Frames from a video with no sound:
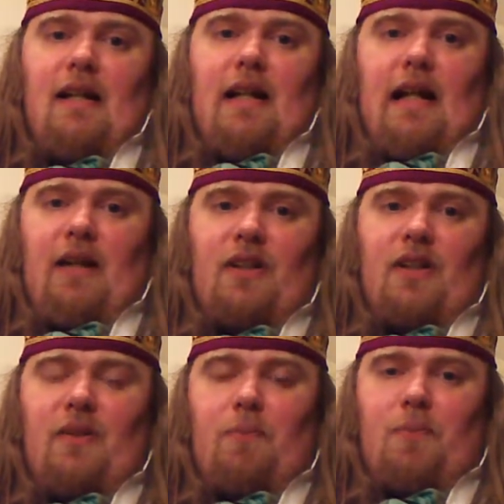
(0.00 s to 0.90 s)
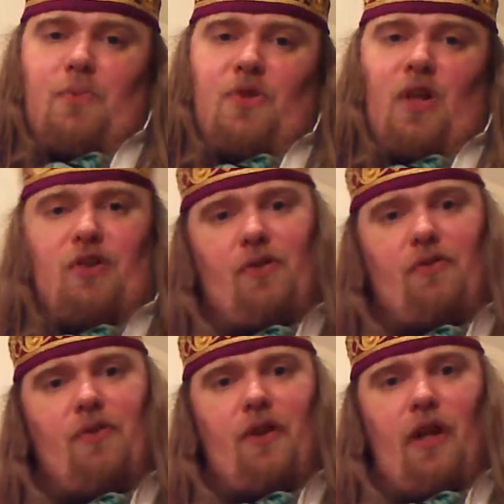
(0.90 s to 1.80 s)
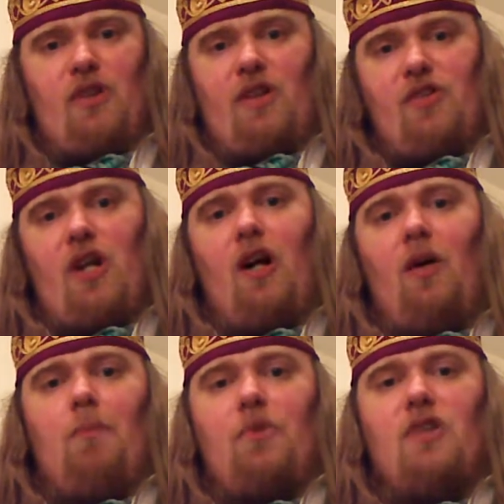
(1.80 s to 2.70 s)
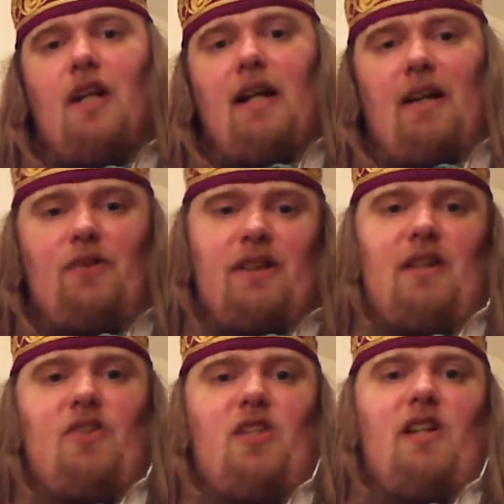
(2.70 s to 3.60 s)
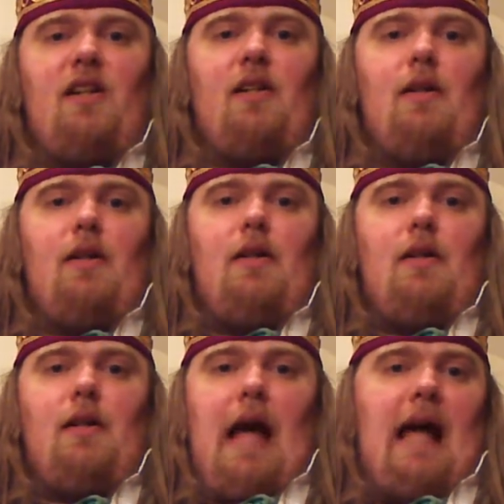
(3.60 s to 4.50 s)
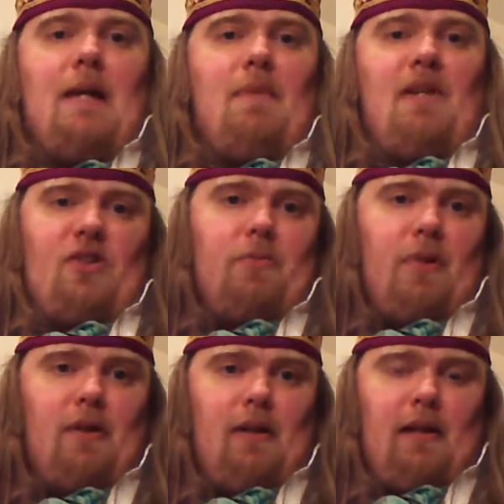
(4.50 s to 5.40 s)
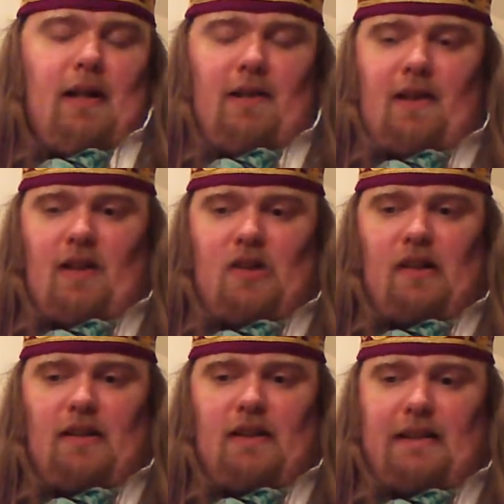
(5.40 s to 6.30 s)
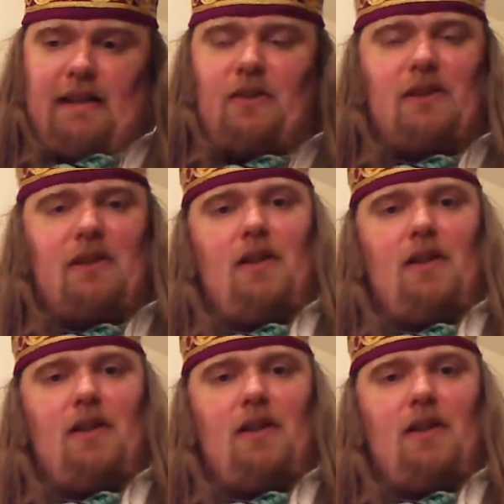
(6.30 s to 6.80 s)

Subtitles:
how to start off using charms, how to consider animism and things like that, how to